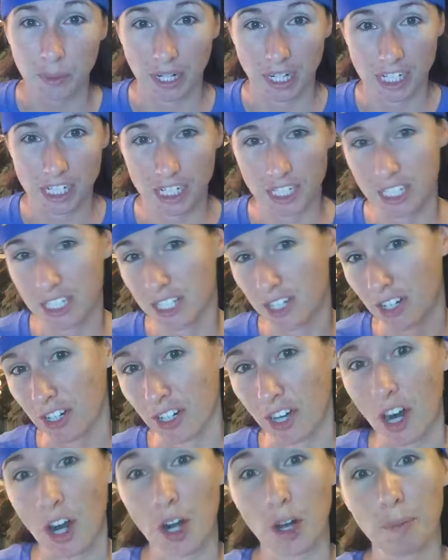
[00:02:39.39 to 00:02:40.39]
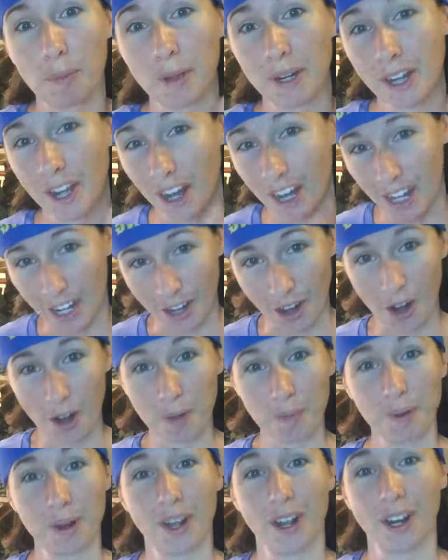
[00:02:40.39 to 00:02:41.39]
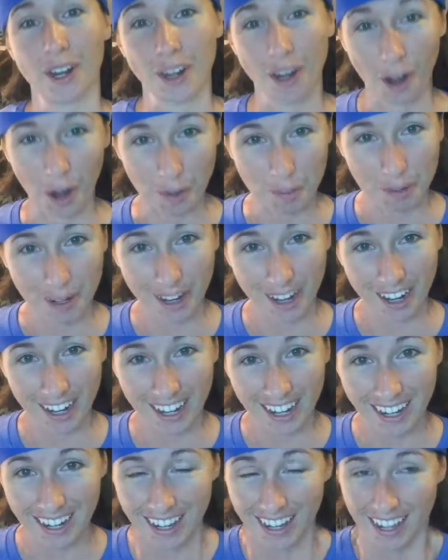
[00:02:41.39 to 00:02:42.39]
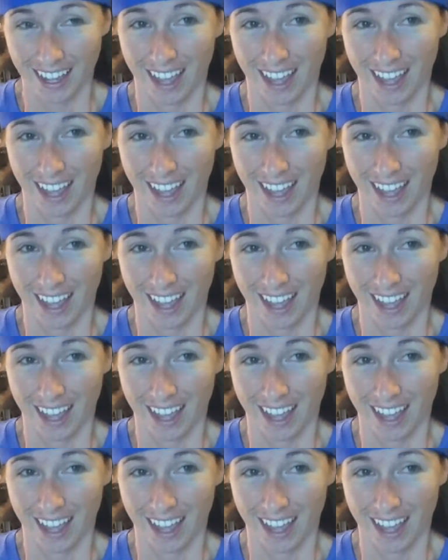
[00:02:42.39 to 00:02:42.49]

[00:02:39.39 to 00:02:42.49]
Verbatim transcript: when I just started harping on it and harping on it and harping on it,